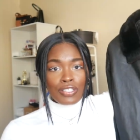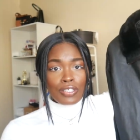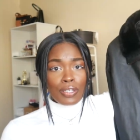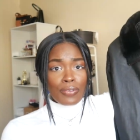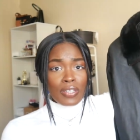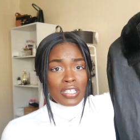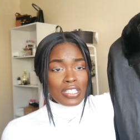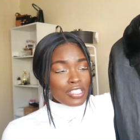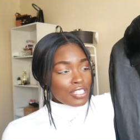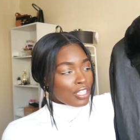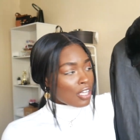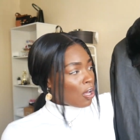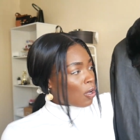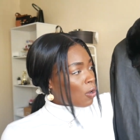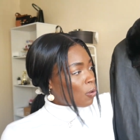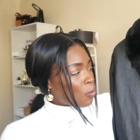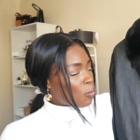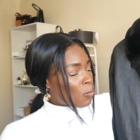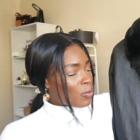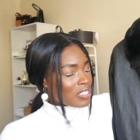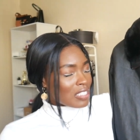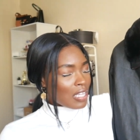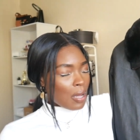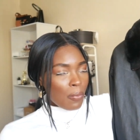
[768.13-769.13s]
So this
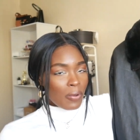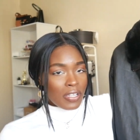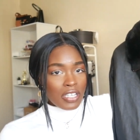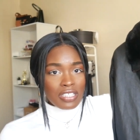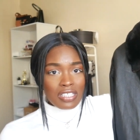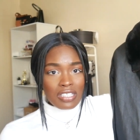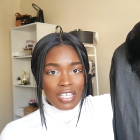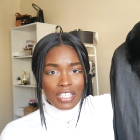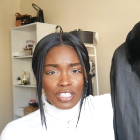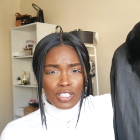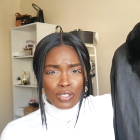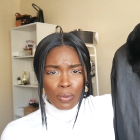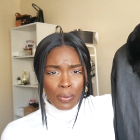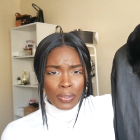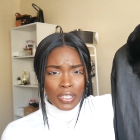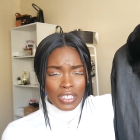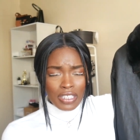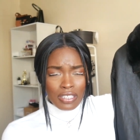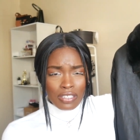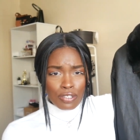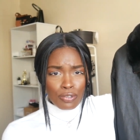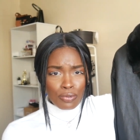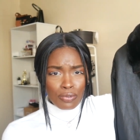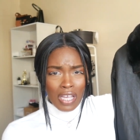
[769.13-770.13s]
coat was, I wanna say
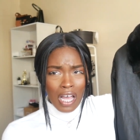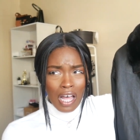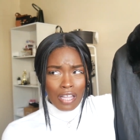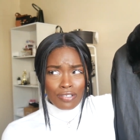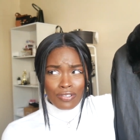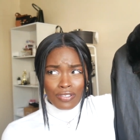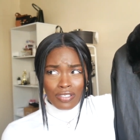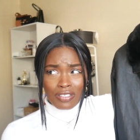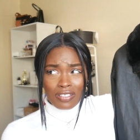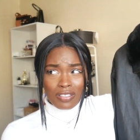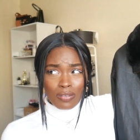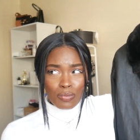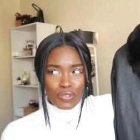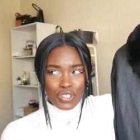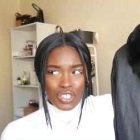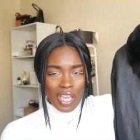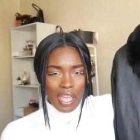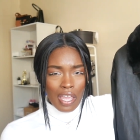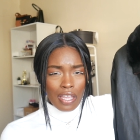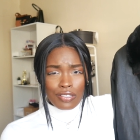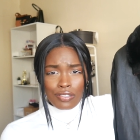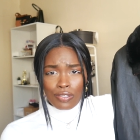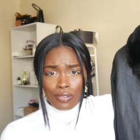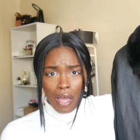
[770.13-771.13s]
$22 and some
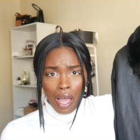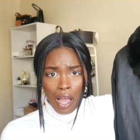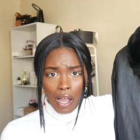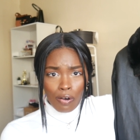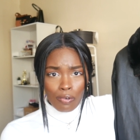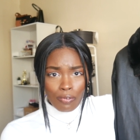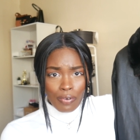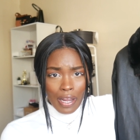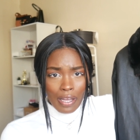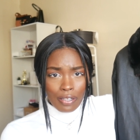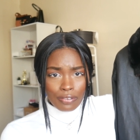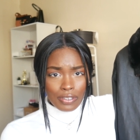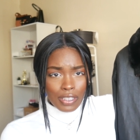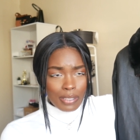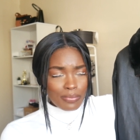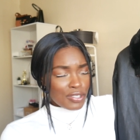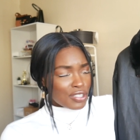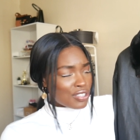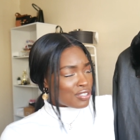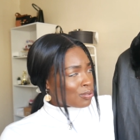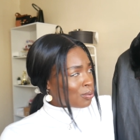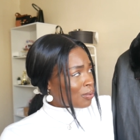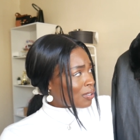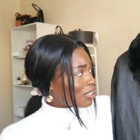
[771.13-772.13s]
change, so I'll round up
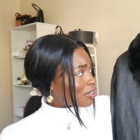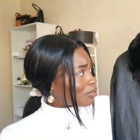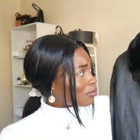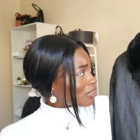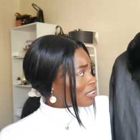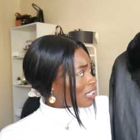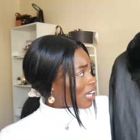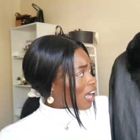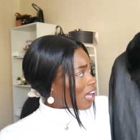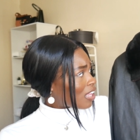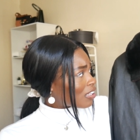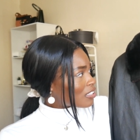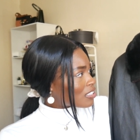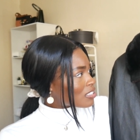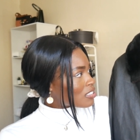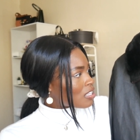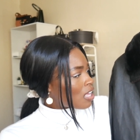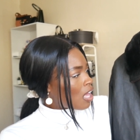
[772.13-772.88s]
to $23.